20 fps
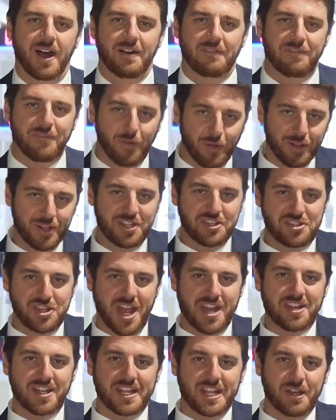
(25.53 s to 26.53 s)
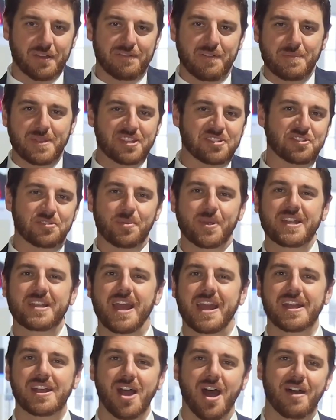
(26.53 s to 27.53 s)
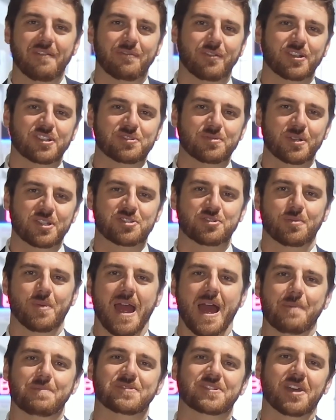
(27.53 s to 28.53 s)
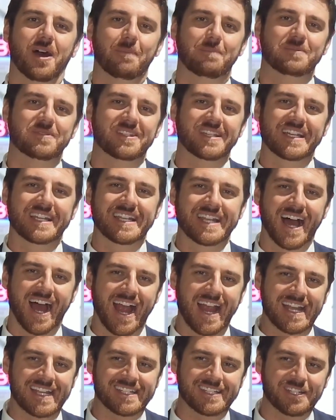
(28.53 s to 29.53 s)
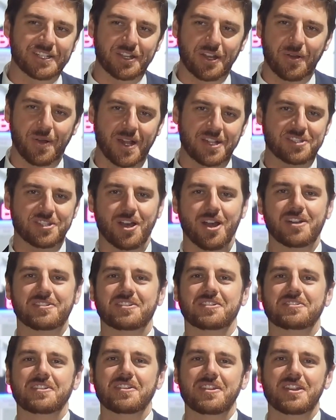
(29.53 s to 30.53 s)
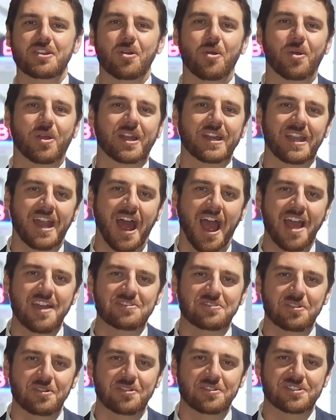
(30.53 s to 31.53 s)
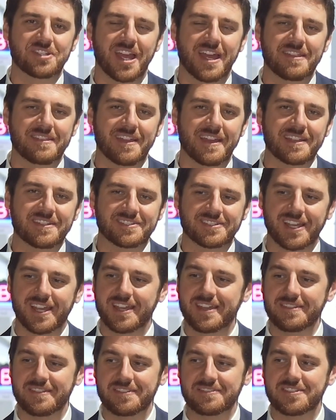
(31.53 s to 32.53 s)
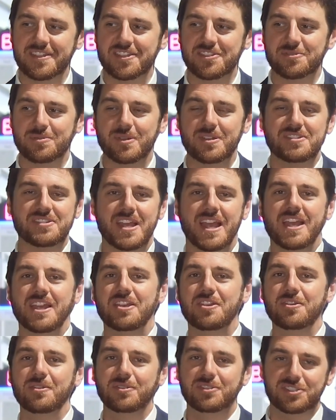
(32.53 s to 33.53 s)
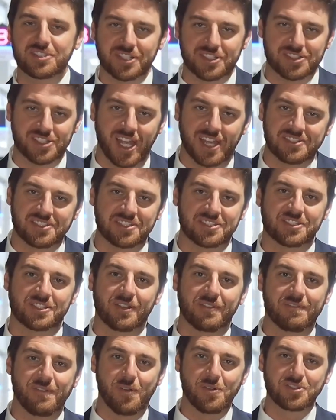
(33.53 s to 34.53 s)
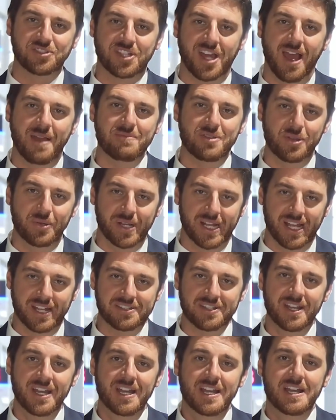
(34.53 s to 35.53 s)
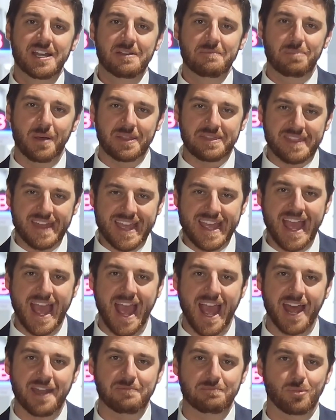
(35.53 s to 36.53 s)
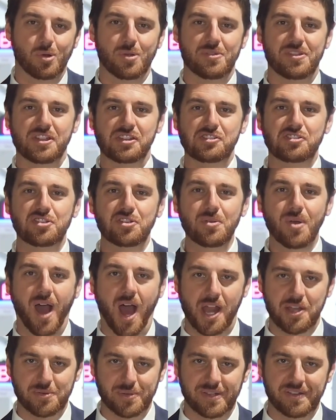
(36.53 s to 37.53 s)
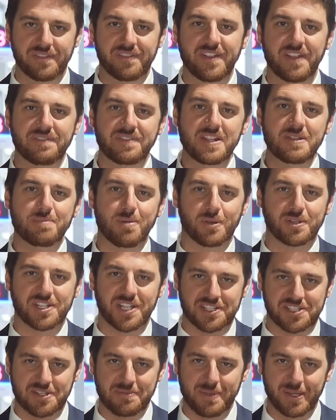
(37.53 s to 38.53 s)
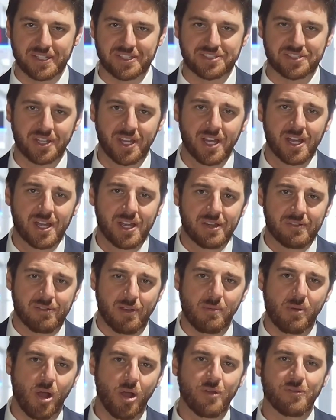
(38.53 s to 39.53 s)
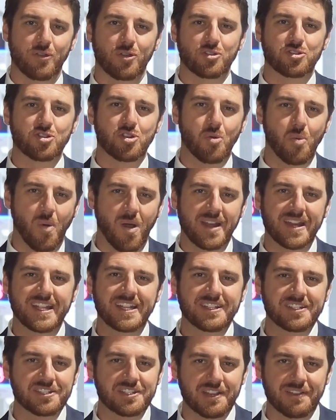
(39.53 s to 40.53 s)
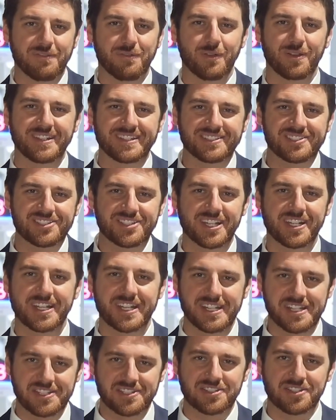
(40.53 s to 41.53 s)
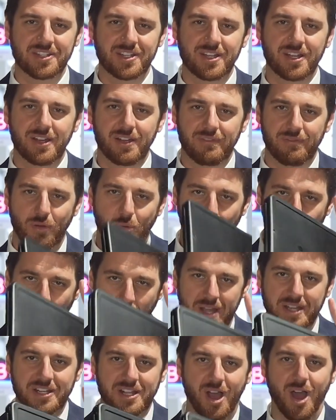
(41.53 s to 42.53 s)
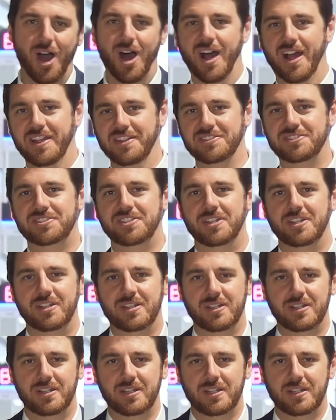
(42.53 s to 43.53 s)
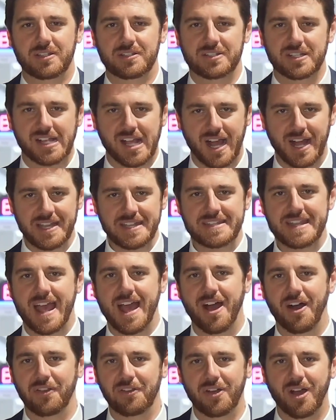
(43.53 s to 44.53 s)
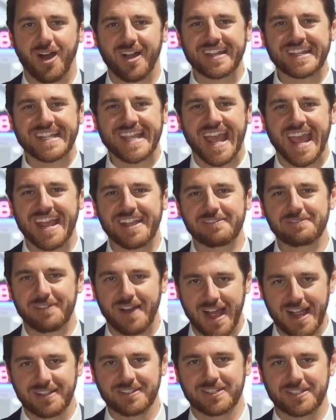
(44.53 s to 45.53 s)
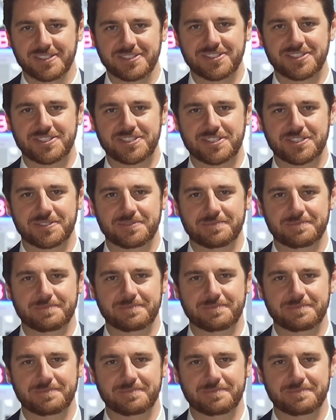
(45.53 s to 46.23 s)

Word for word: A full agenda here from this three day conference, which wraps up tonight. You know, I talked to the organizers, and they say that this was a huge success. It's their first time doing it, but they had more than 250 participants from over 20 different cities for one cause to cut down on gang violence.